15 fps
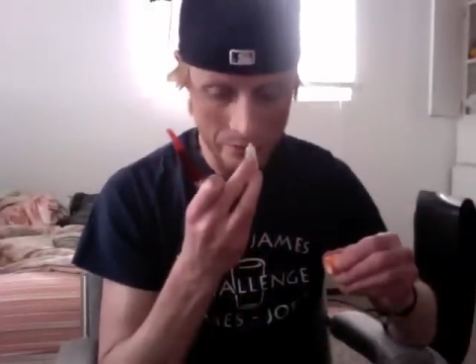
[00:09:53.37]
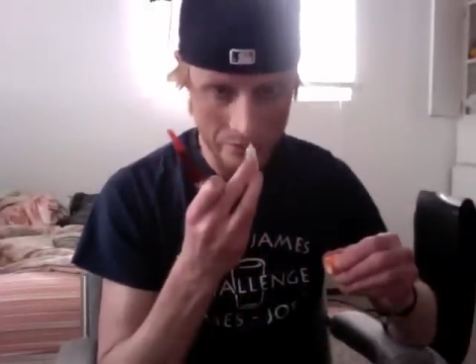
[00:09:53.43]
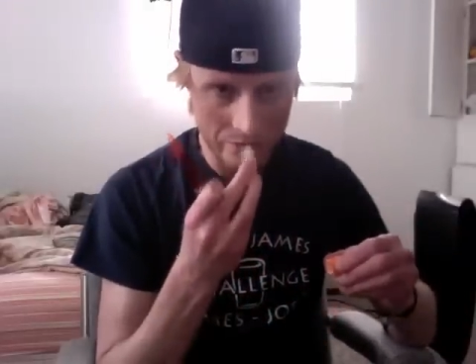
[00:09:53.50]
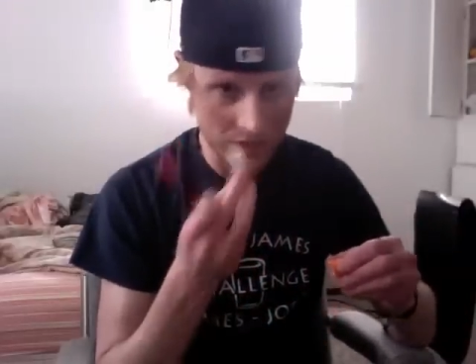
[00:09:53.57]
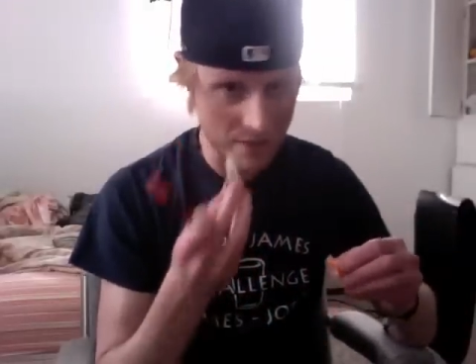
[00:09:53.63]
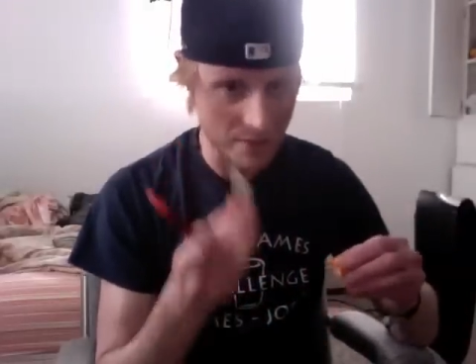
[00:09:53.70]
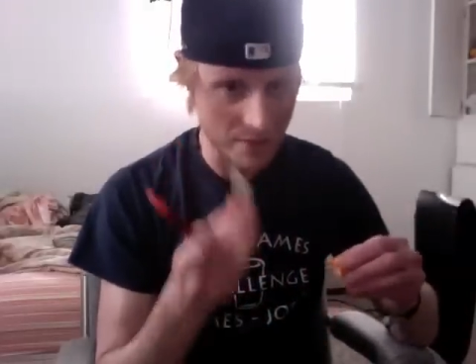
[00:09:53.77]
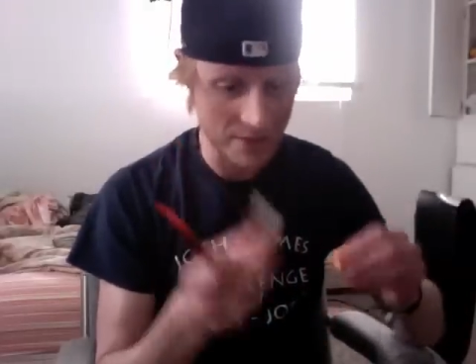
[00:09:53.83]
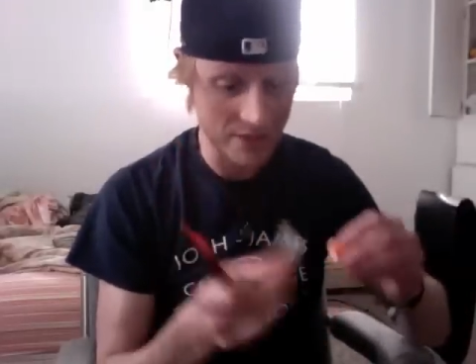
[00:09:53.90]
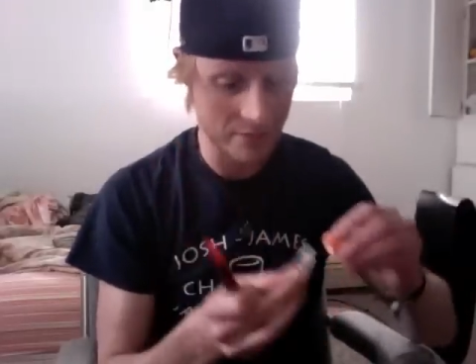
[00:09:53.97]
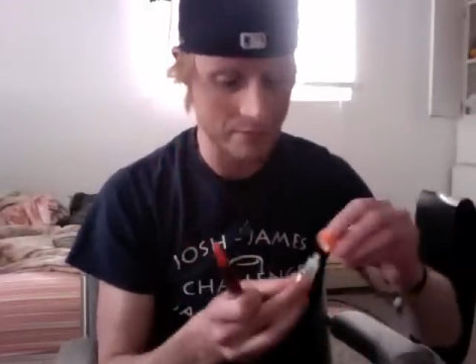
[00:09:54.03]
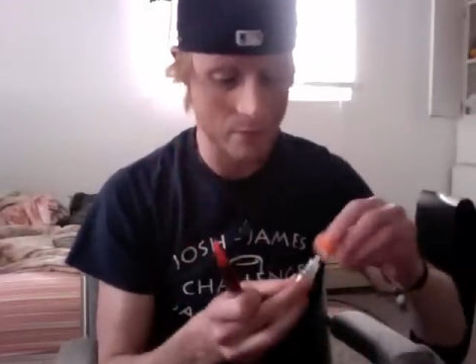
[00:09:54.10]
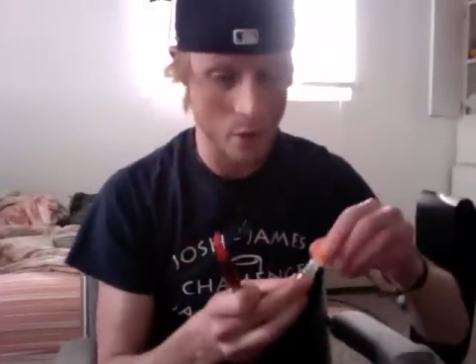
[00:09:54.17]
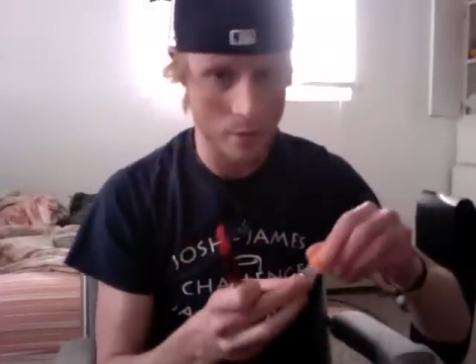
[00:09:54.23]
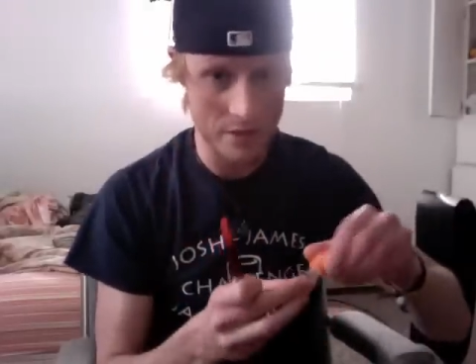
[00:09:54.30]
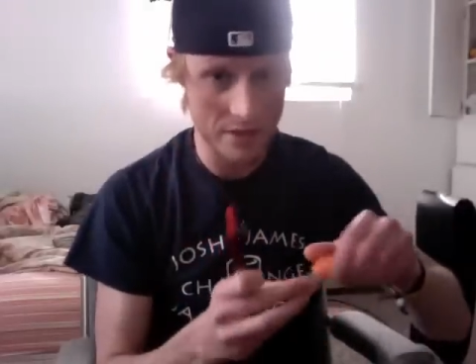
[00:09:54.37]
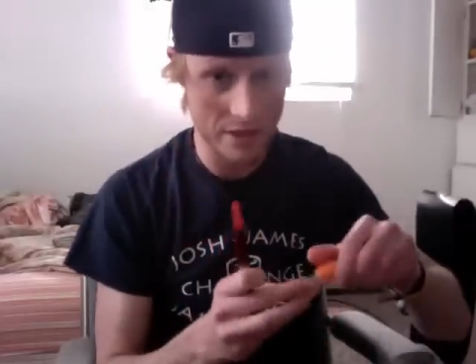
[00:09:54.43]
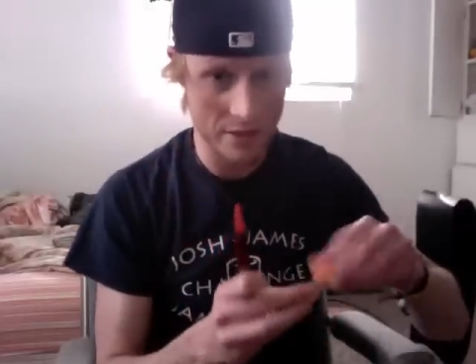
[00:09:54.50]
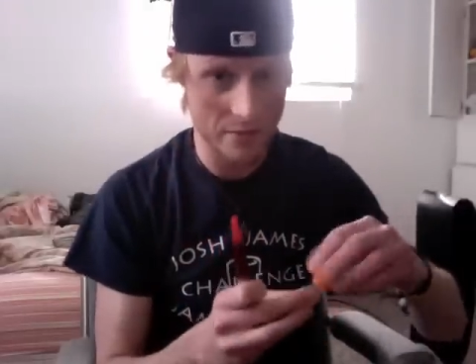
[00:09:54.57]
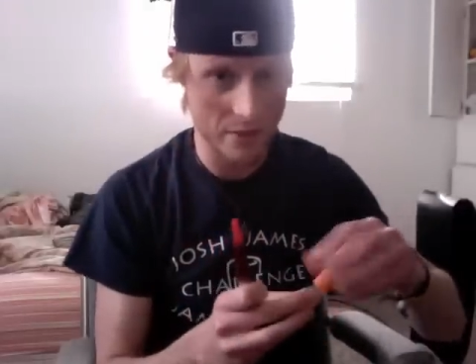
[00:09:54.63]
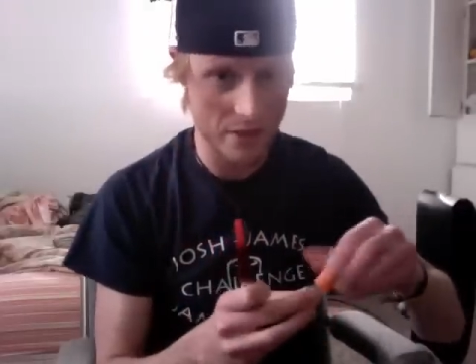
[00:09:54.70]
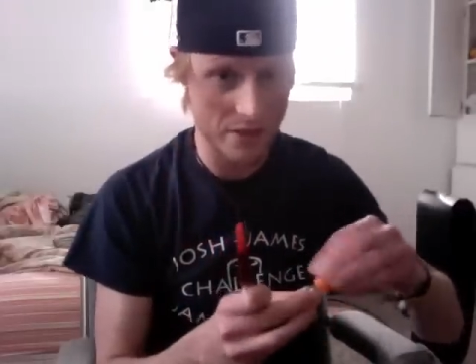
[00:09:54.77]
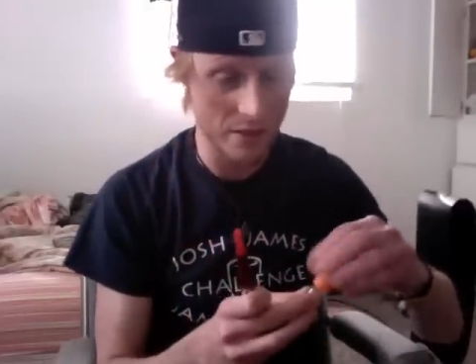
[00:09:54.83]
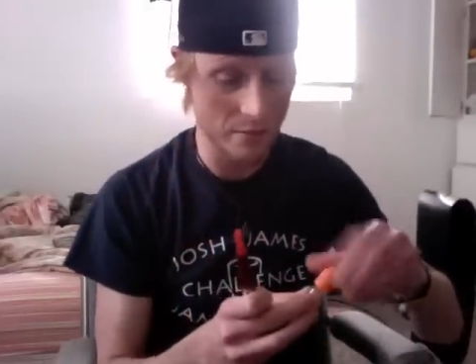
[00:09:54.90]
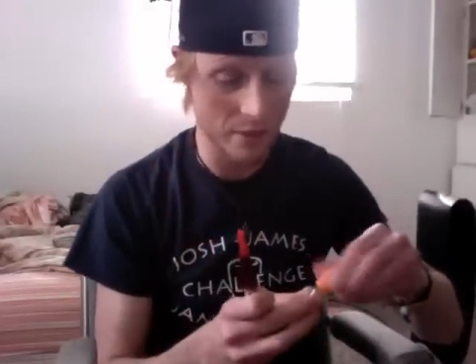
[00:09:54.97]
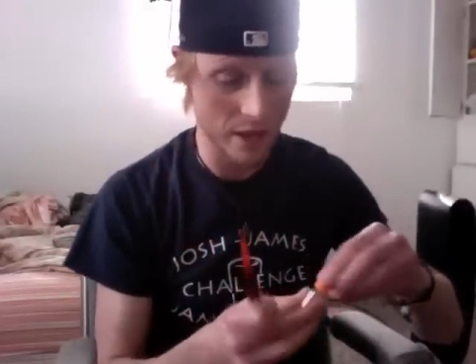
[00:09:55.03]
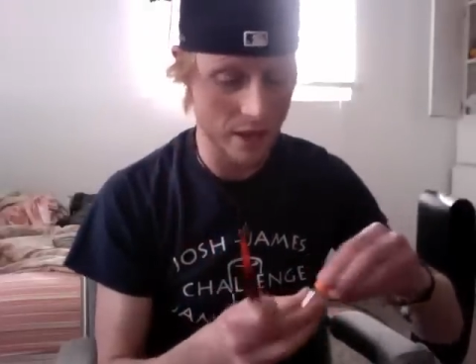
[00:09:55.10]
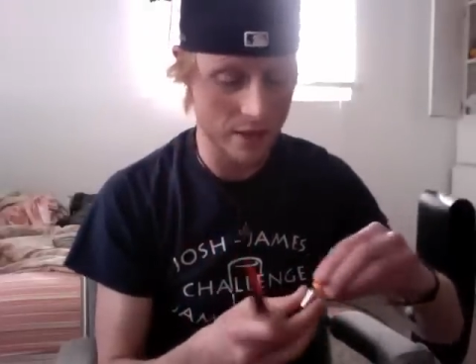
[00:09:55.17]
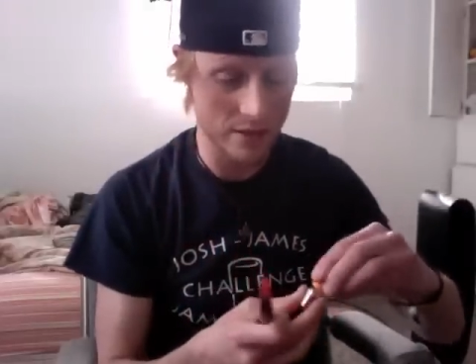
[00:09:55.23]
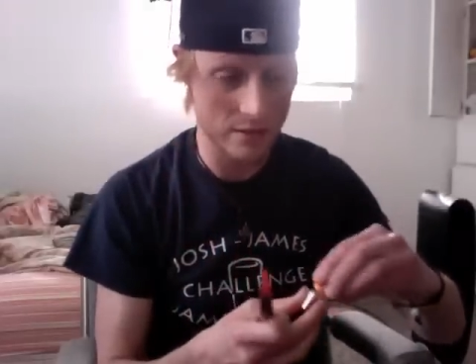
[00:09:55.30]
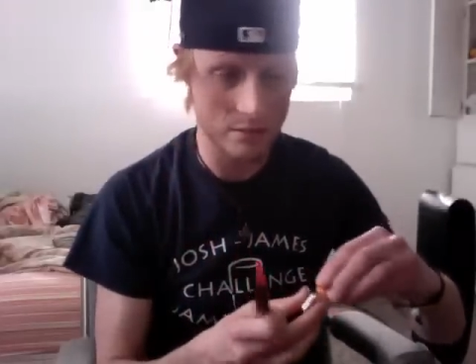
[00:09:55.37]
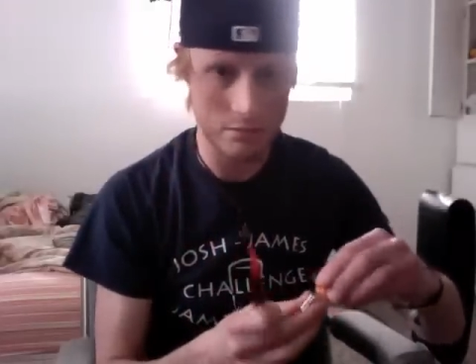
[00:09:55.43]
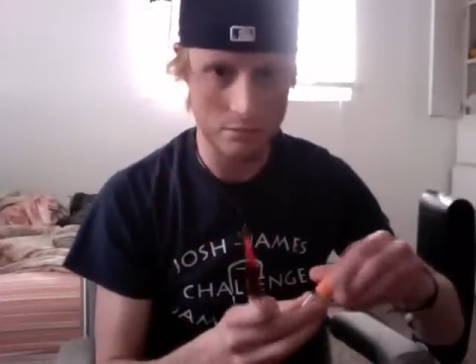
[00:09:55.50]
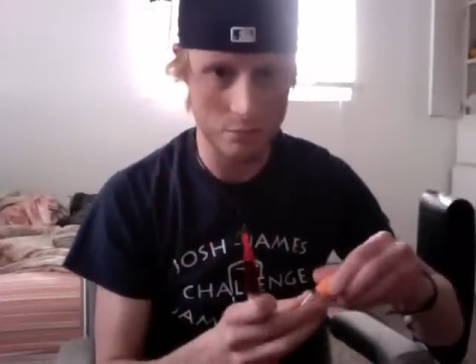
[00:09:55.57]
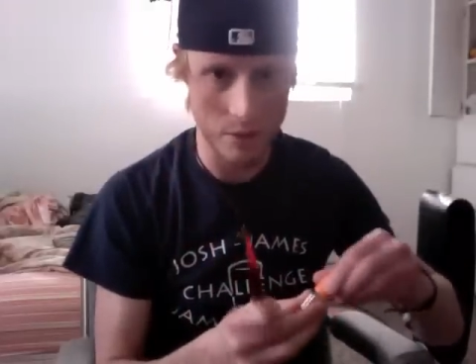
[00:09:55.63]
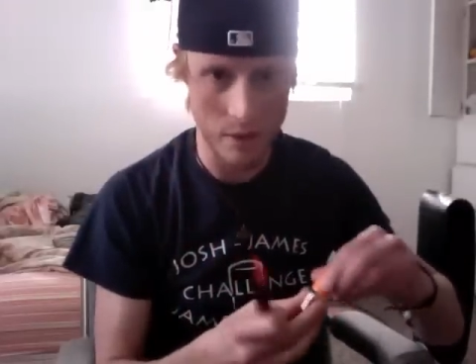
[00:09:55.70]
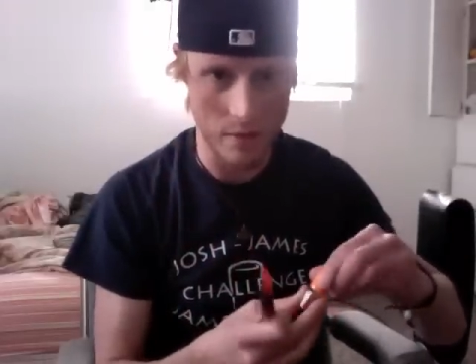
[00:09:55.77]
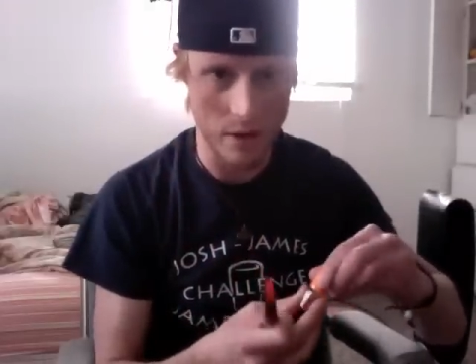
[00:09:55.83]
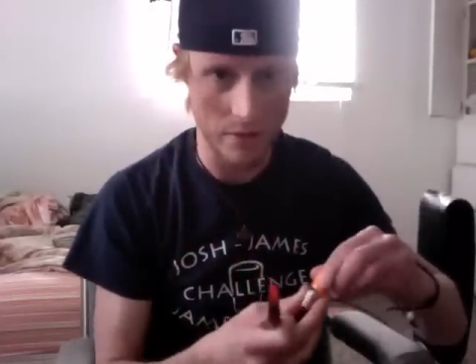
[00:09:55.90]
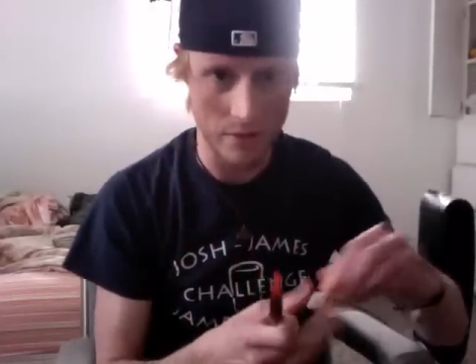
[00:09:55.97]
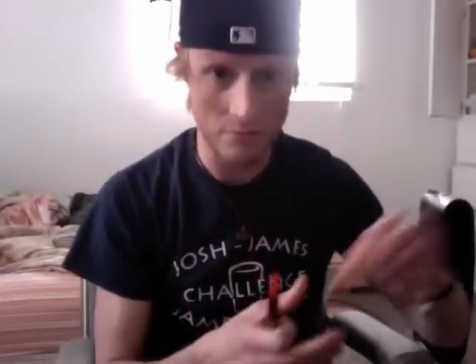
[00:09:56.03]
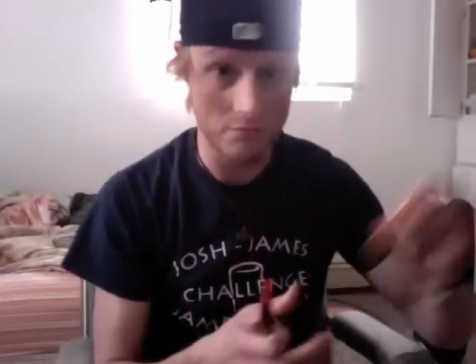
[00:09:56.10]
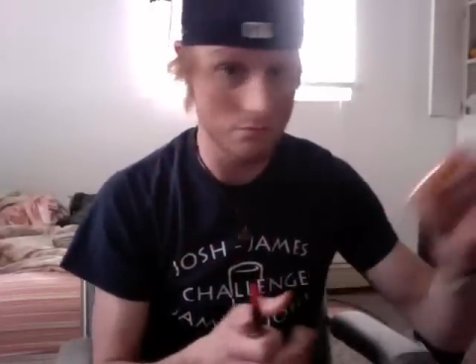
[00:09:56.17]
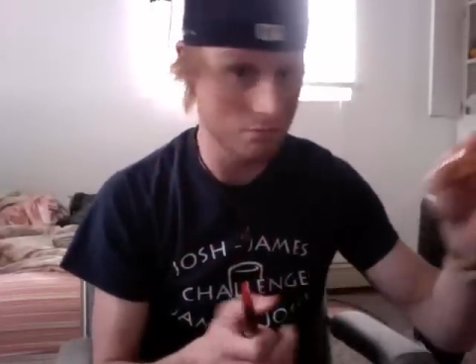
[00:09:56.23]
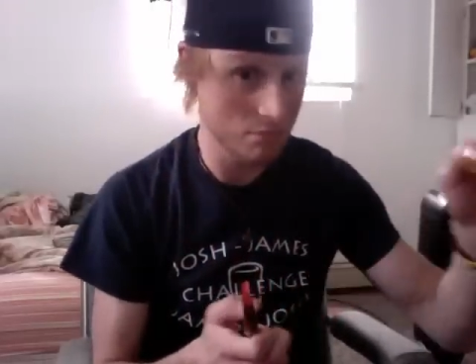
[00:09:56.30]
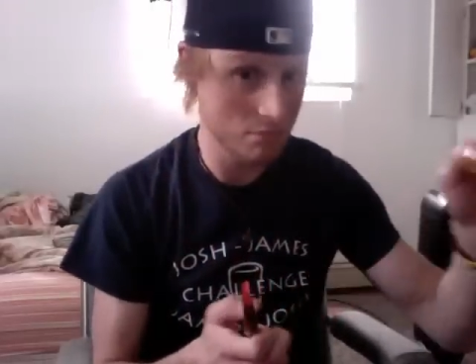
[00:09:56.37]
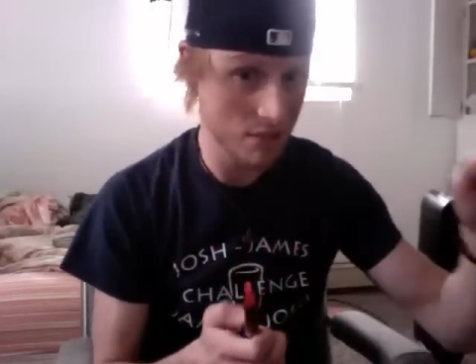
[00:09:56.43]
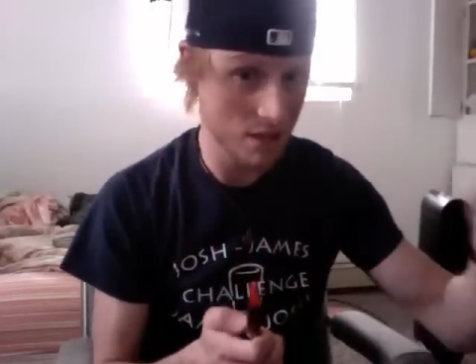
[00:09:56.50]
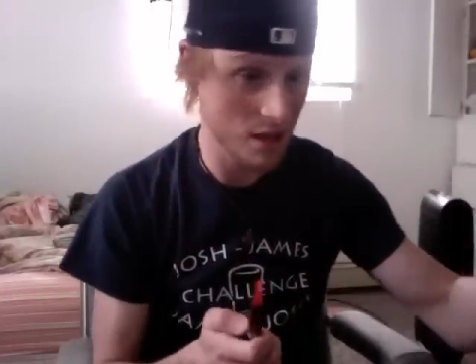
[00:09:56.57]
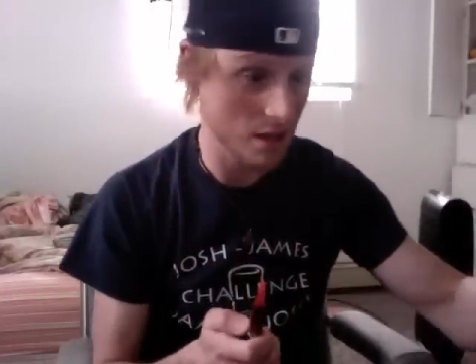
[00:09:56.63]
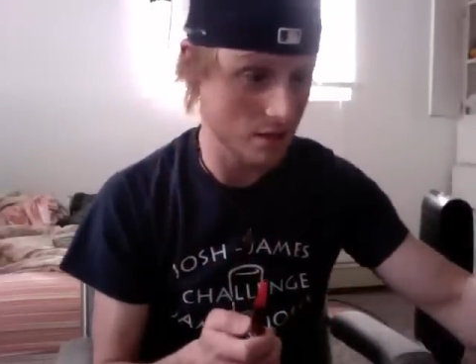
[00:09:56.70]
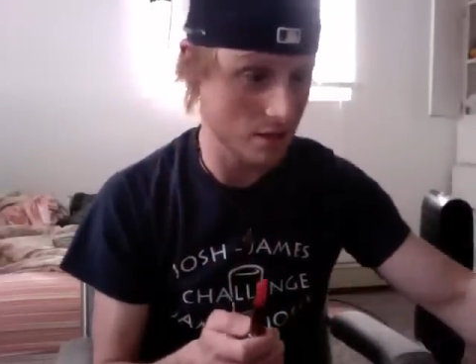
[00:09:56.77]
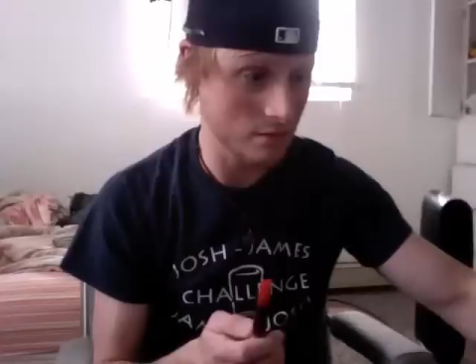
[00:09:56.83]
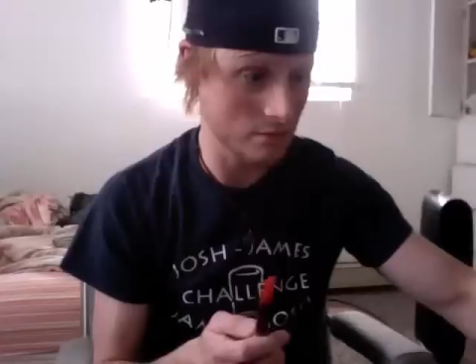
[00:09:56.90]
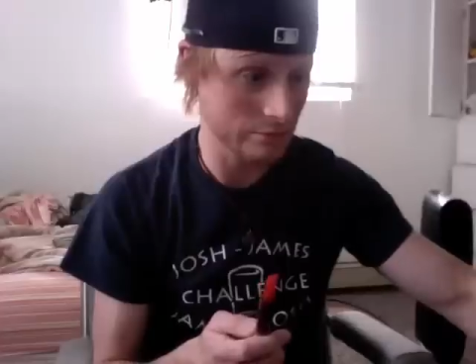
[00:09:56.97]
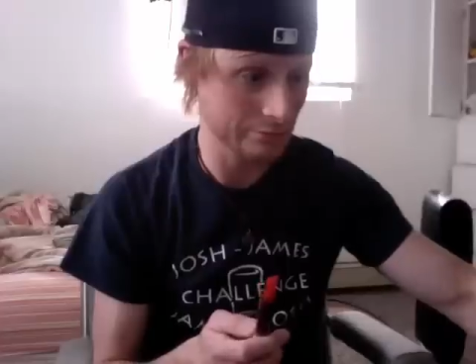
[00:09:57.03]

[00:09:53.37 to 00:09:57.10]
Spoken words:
it smells like almost like a freshly baked blueberry muffin. It's nice.